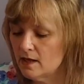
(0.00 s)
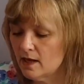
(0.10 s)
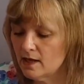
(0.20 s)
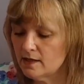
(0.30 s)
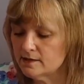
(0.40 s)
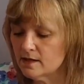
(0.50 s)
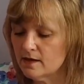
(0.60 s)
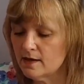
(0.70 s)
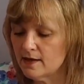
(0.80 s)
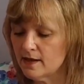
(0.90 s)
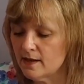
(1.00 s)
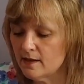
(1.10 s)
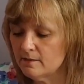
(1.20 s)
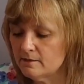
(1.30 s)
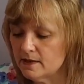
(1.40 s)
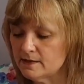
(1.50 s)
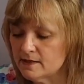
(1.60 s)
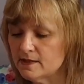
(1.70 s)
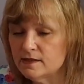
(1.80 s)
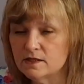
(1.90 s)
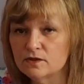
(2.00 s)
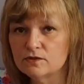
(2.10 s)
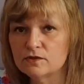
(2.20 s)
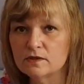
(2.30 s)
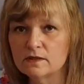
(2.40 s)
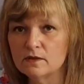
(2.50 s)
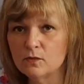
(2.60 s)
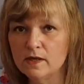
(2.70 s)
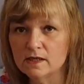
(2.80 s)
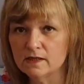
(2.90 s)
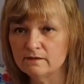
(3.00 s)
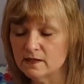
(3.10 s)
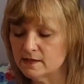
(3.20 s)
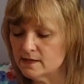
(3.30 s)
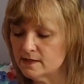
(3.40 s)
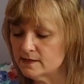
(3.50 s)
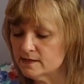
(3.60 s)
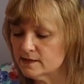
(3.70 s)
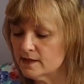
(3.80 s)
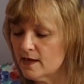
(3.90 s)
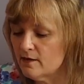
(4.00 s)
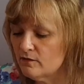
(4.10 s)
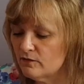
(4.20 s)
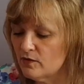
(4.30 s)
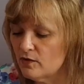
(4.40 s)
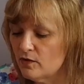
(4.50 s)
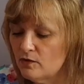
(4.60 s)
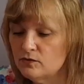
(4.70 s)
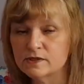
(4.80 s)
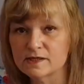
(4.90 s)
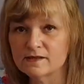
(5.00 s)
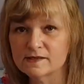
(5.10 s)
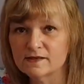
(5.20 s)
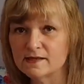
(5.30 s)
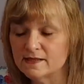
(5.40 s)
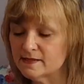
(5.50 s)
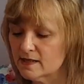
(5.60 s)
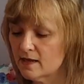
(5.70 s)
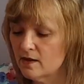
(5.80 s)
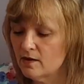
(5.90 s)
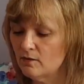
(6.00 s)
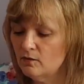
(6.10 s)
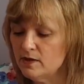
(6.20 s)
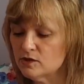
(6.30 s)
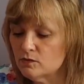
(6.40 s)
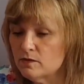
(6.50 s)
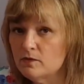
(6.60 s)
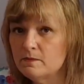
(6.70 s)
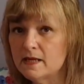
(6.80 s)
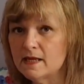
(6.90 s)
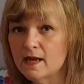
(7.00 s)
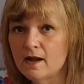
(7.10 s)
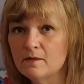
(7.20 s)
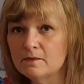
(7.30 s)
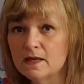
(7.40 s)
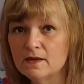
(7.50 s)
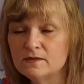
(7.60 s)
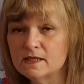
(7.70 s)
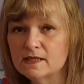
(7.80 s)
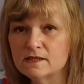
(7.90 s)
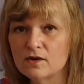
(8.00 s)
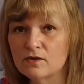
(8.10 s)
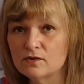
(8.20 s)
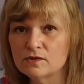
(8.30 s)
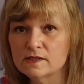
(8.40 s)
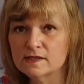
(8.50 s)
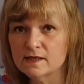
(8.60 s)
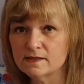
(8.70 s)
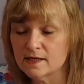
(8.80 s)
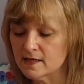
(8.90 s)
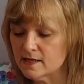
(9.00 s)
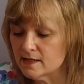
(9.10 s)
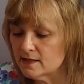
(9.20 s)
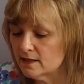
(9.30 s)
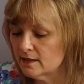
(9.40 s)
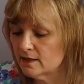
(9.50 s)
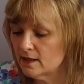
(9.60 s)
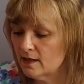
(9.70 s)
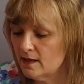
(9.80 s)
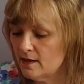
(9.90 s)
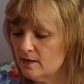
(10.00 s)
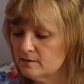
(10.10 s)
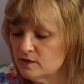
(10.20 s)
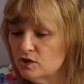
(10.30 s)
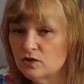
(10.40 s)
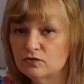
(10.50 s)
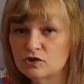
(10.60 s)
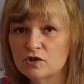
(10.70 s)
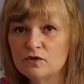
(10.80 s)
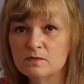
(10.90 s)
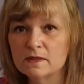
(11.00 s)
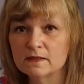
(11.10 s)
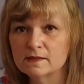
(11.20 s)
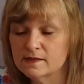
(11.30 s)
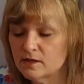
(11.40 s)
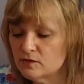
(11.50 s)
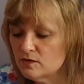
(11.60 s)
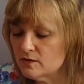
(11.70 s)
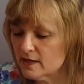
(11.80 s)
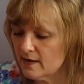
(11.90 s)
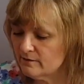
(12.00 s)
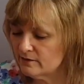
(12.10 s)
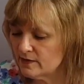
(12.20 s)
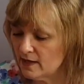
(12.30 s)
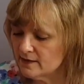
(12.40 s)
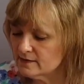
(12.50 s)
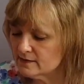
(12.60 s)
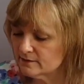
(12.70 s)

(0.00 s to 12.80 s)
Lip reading: And I am intending on doing weekly readings now for all star signs, which will be uploaded on Sunday to YouTube. So do look out for that.